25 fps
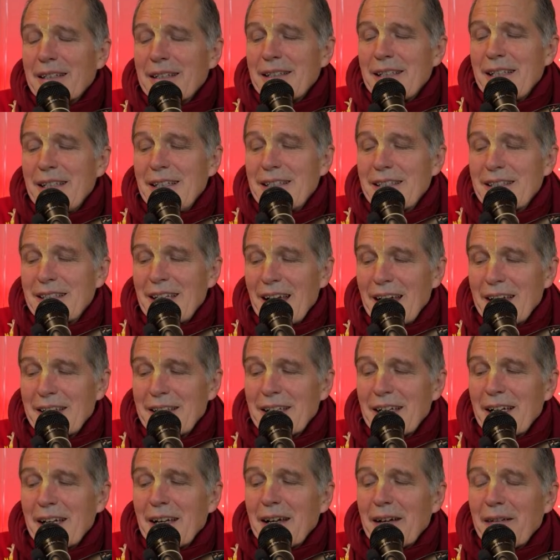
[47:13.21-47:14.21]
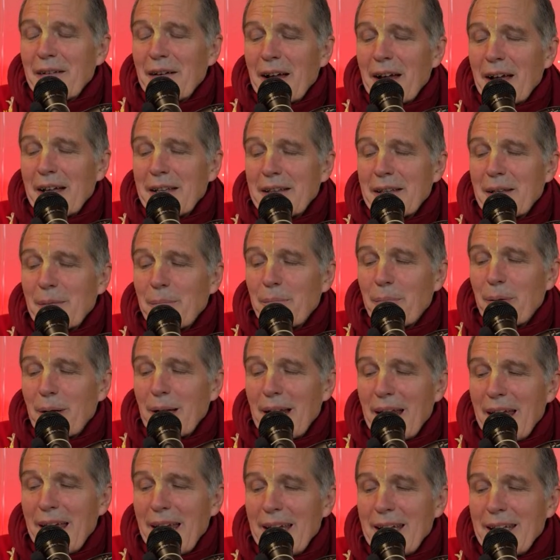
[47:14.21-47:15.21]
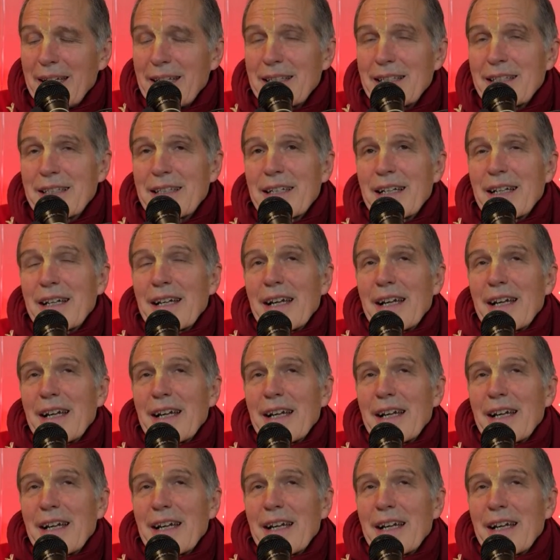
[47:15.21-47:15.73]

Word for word: He sat at the place